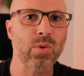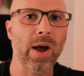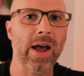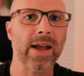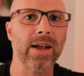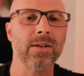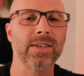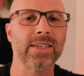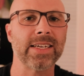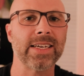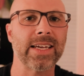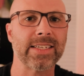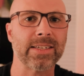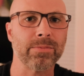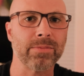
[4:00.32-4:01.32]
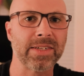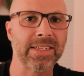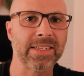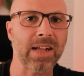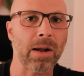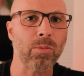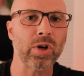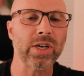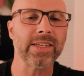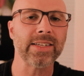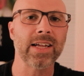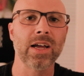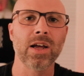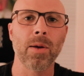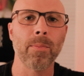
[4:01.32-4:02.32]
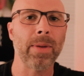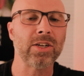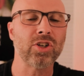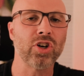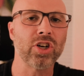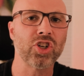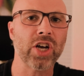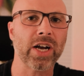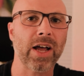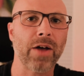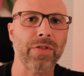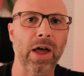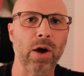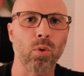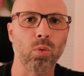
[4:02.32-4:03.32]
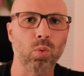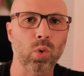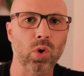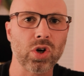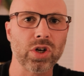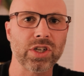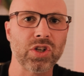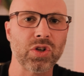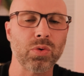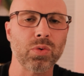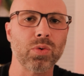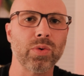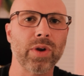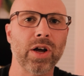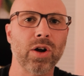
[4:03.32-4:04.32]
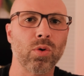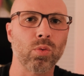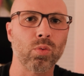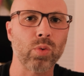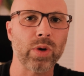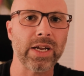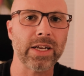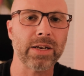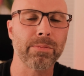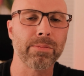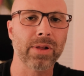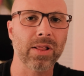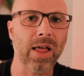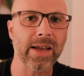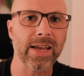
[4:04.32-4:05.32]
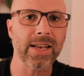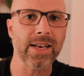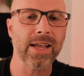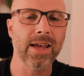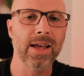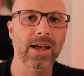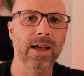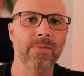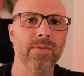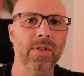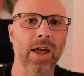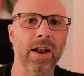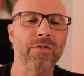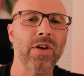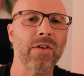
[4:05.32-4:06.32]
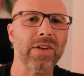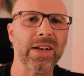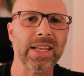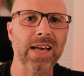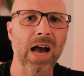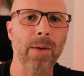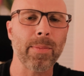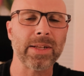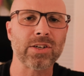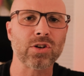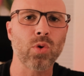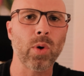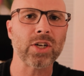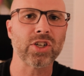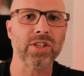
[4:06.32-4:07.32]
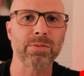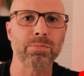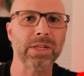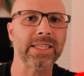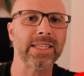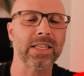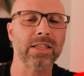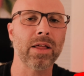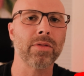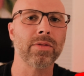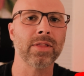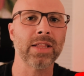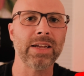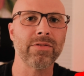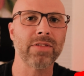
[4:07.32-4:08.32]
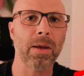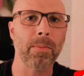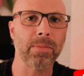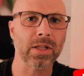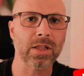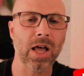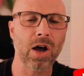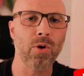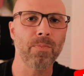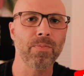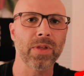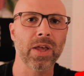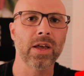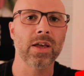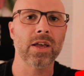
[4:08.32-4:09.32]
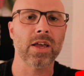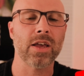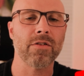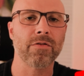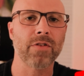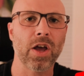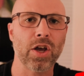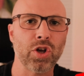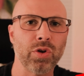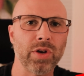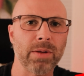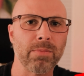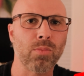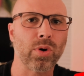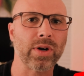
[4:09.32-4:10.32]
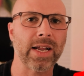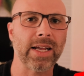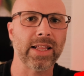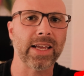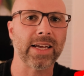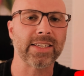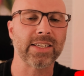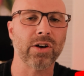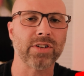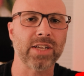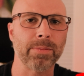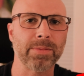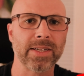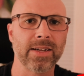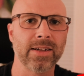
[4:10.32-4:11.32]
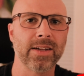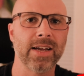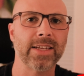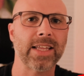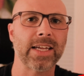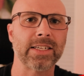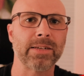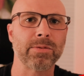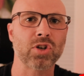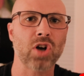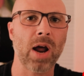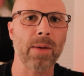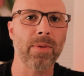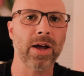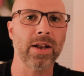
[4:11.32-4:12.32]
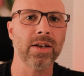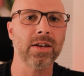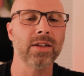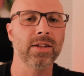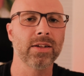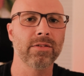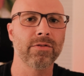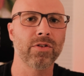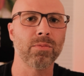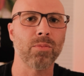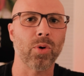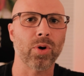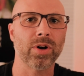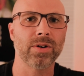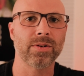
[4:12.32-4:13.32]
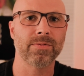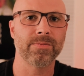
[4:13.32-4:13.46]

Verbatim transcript: way to get some summaries, make sure to check out that Wordtune Read plugin. And if you have any comments or questions, please leave them below. If you need more daily SEO tips, hit that subscribe button for more.